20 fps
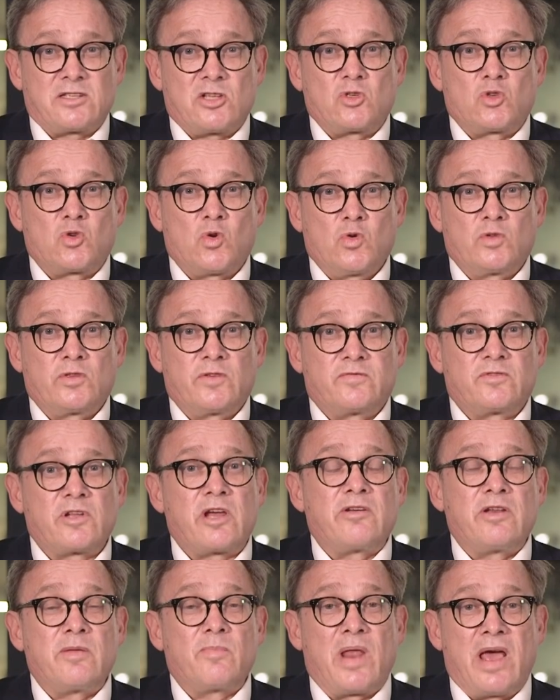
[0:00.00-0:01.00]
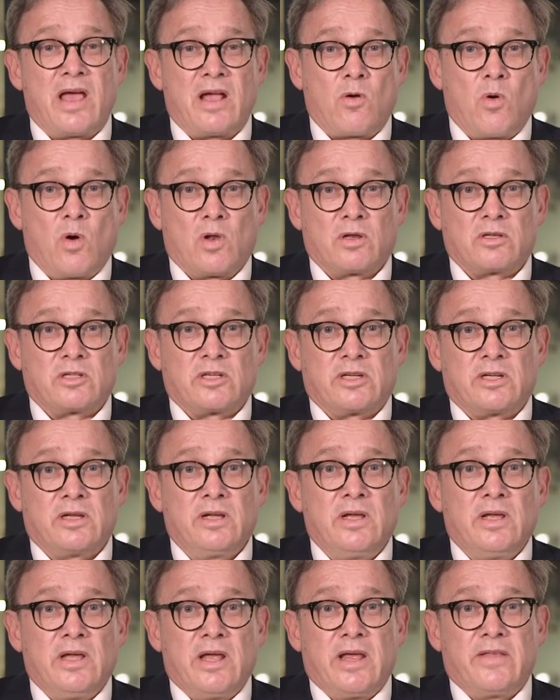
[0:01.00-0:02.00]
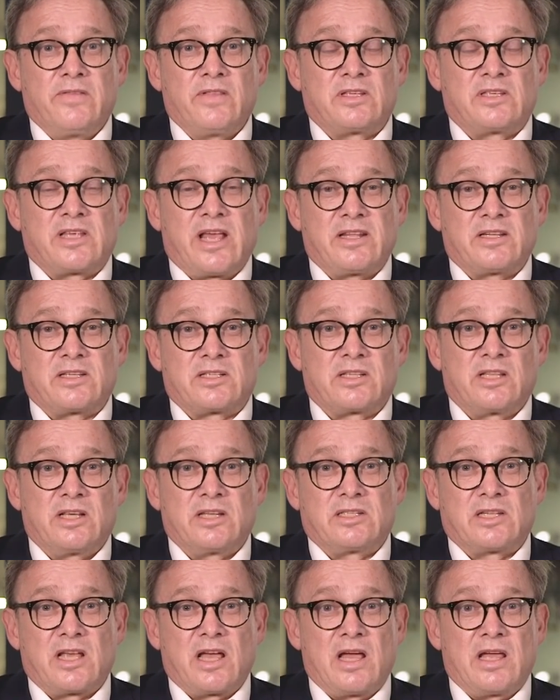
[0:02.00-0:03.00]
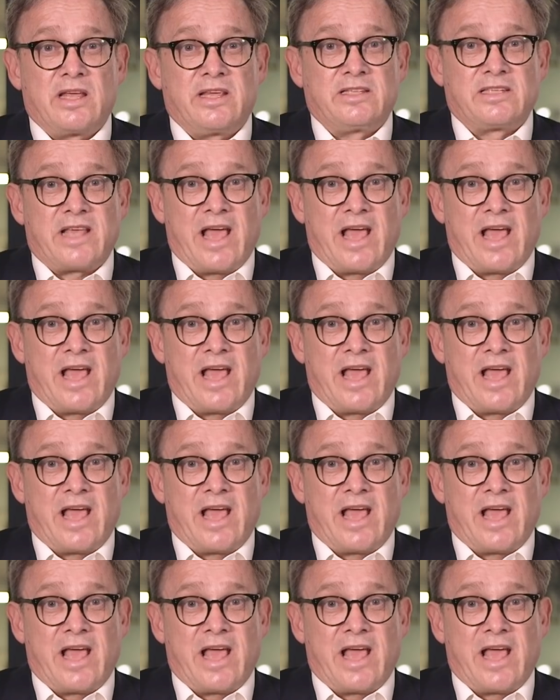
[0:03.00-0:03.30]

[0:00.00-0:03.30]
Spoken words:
a sort of Tony Blair quality in the sense that he's